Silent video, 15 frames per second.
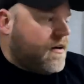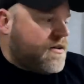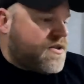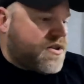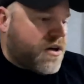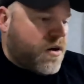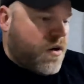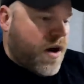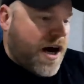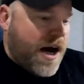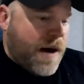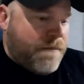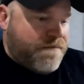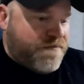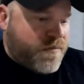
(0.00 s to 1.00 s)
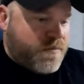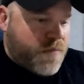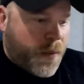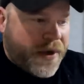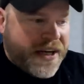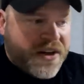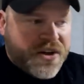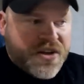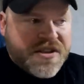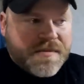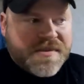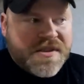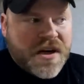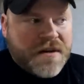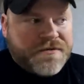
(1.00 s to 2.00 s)
So, um, but we need to do
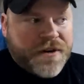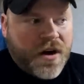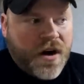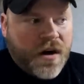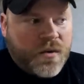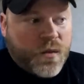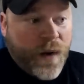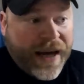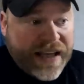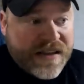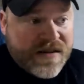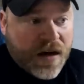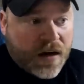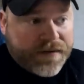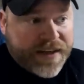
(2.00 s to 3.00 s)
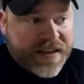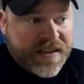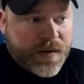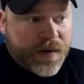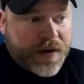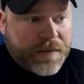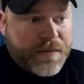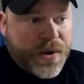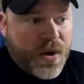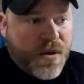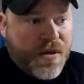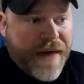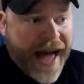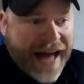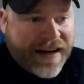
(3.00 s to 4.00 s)
some stuff on Wayne's RV, so we're gonna pull
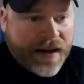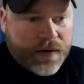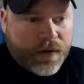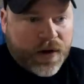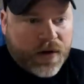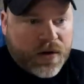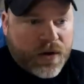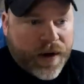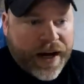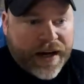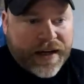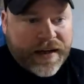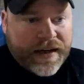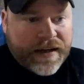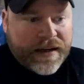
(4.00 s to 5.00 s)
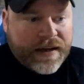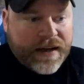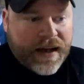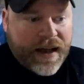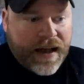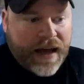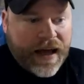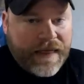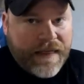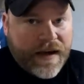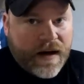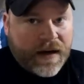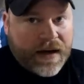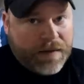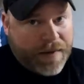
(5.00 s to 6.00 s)
that in real quick, and
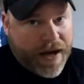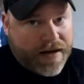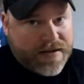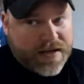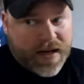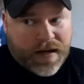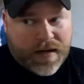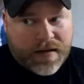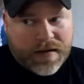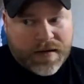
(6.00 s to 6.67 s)
then I'll get back to you.